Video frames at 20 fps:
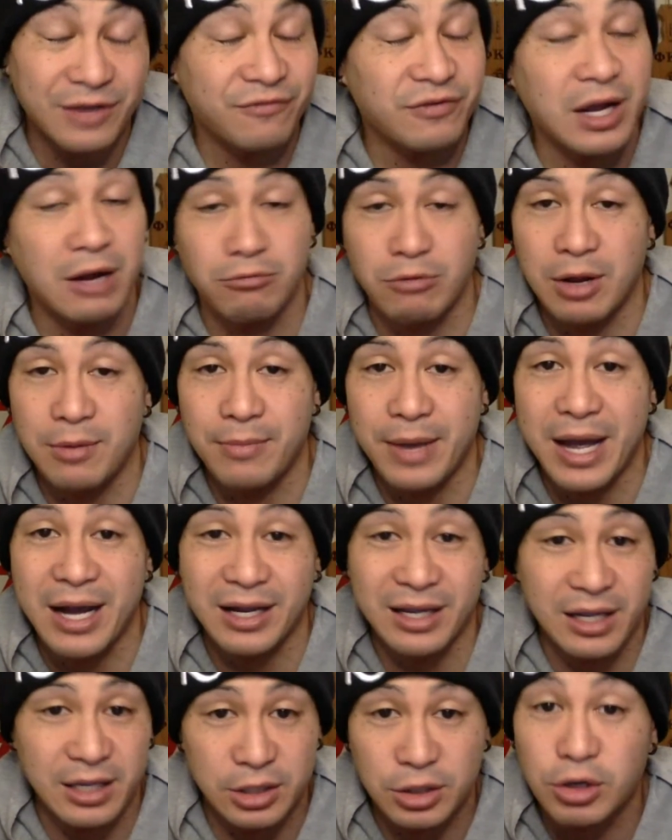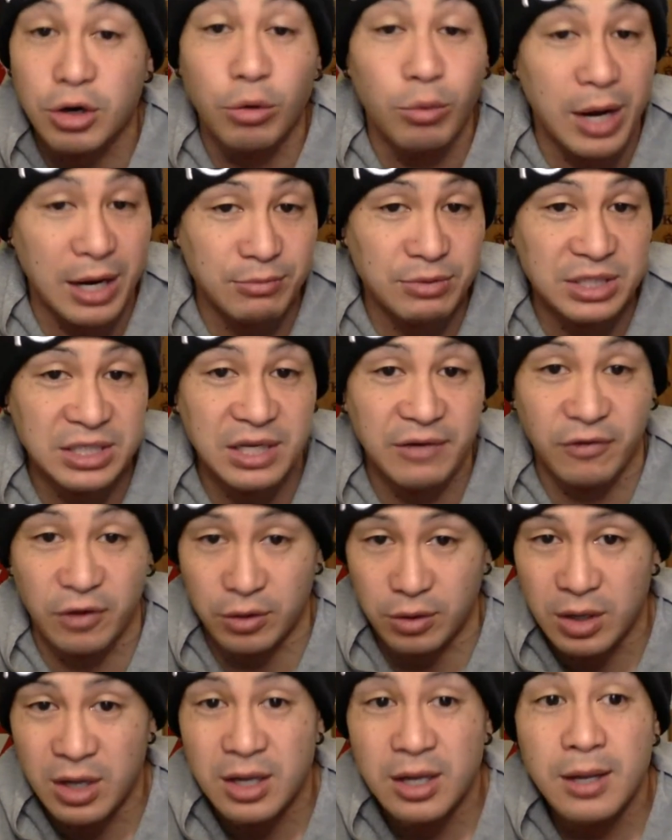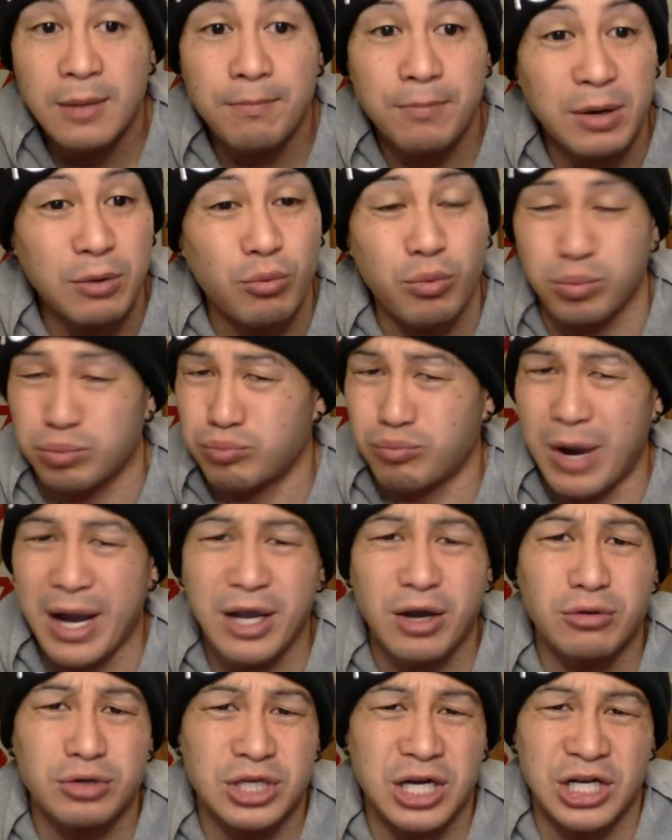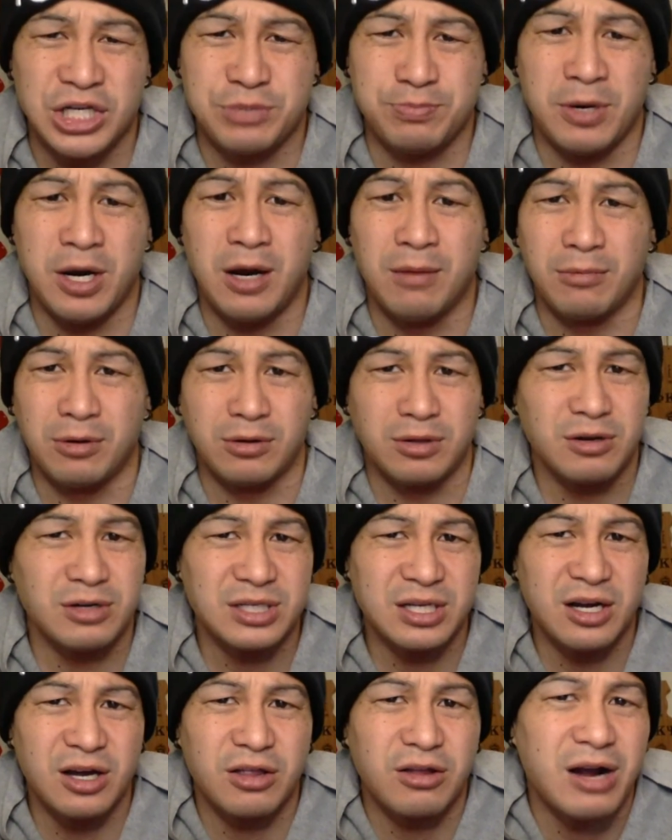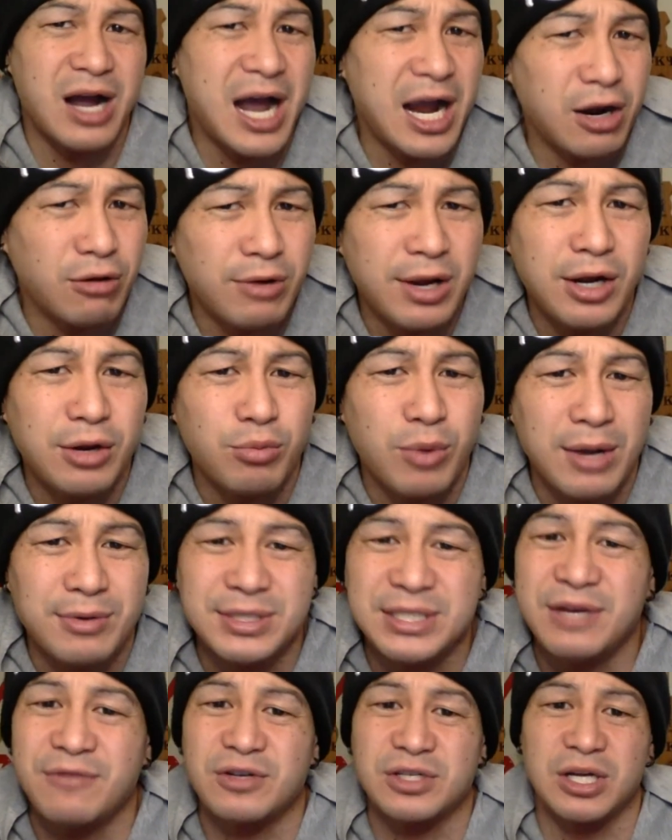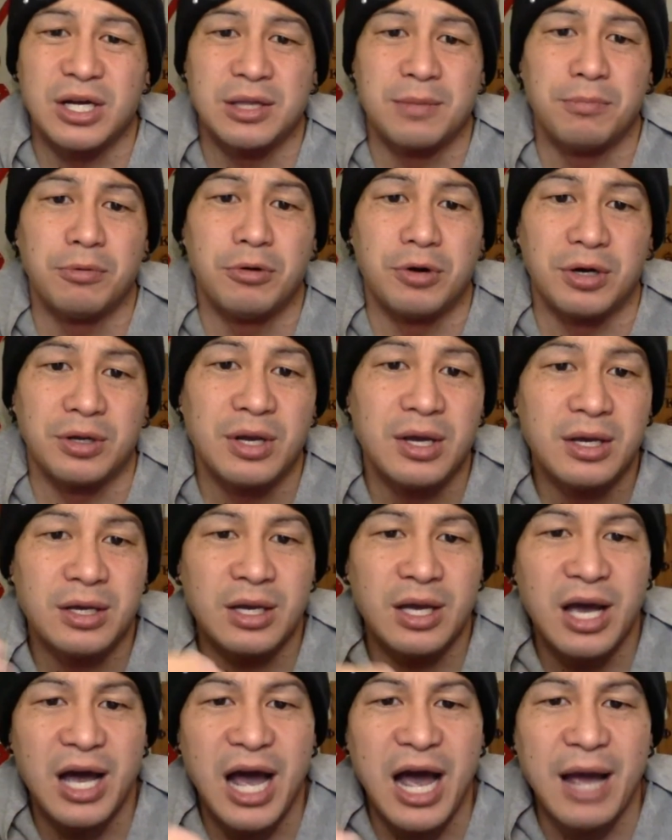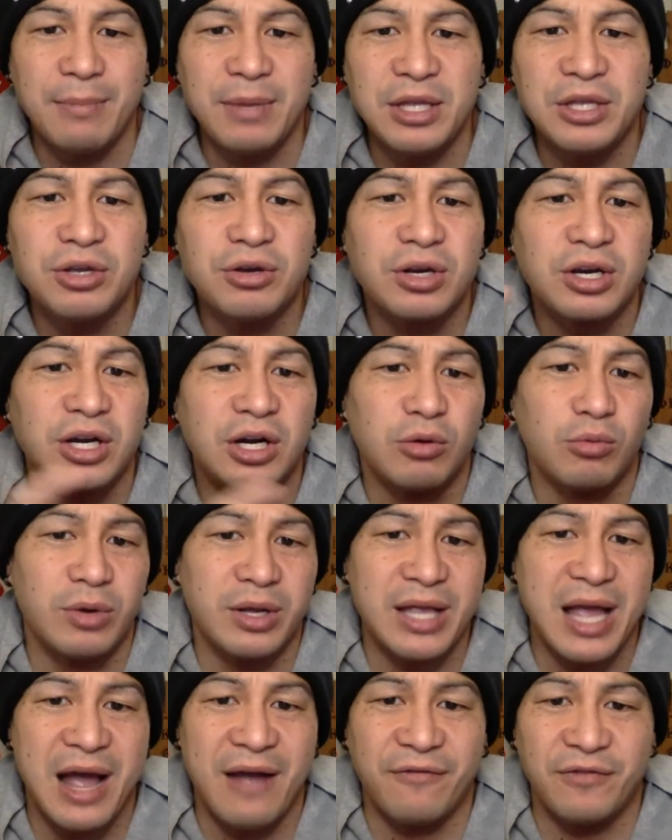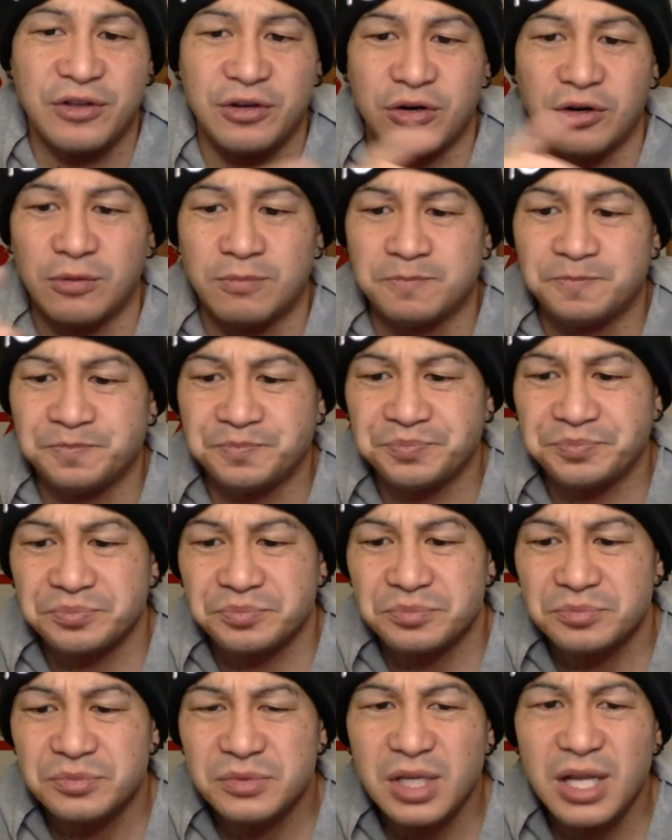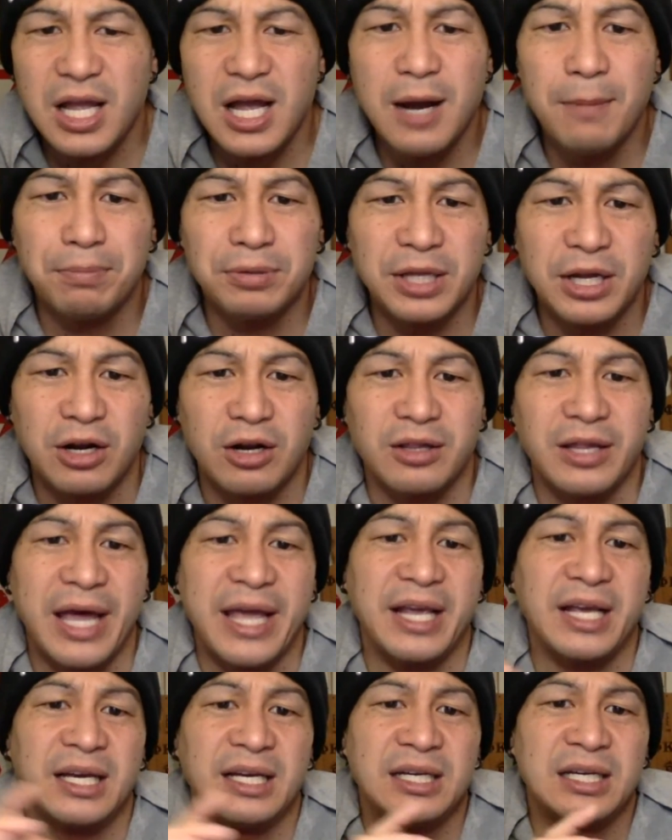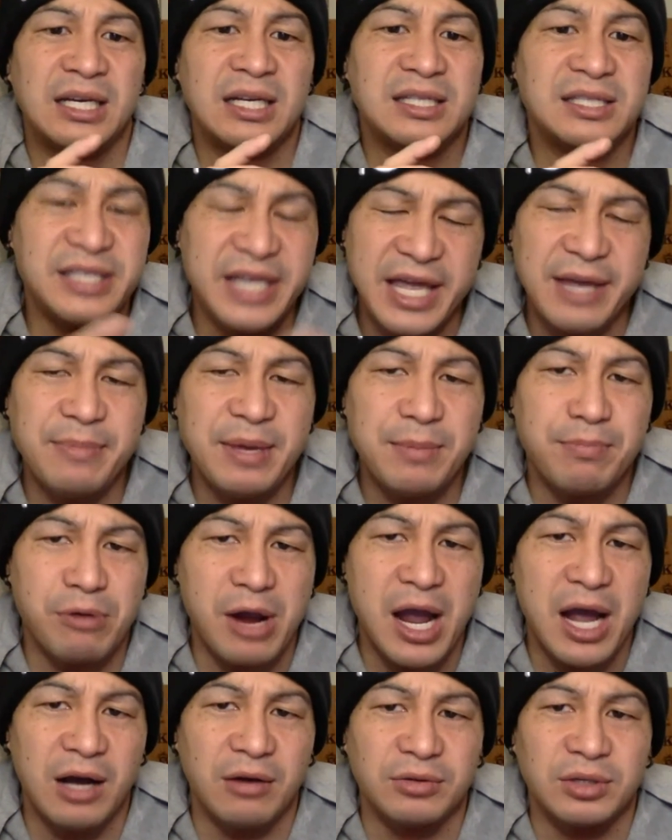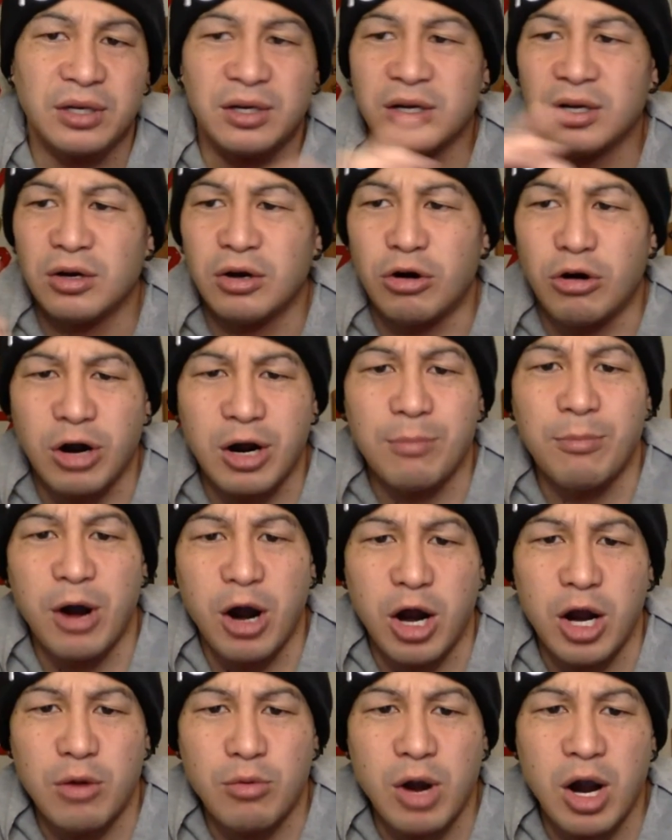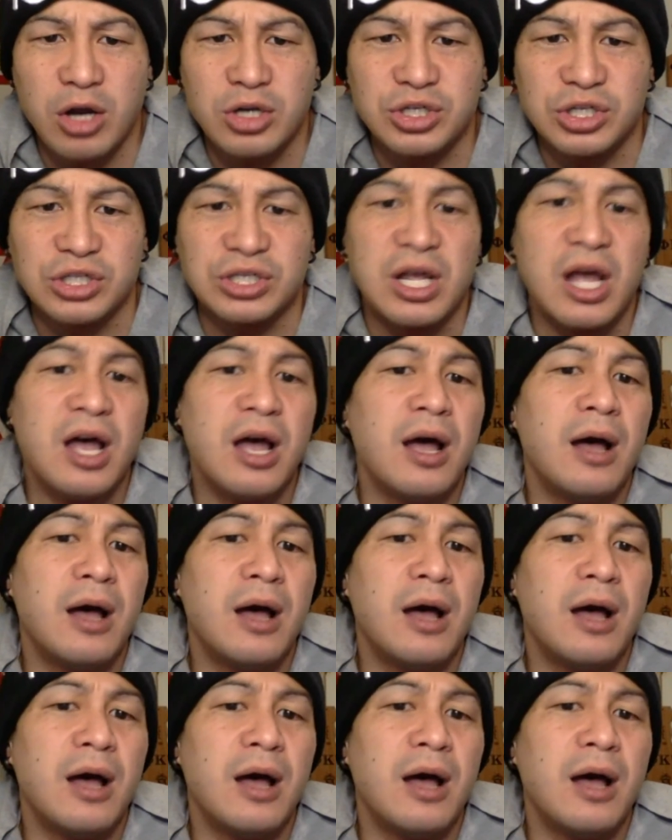if not running back, you go wide receiver. But why go Josh Palmer? There's other higher rated wide receivers on the board. I mean, you could have went after a player like Dyami Brown or Amari Rodgers.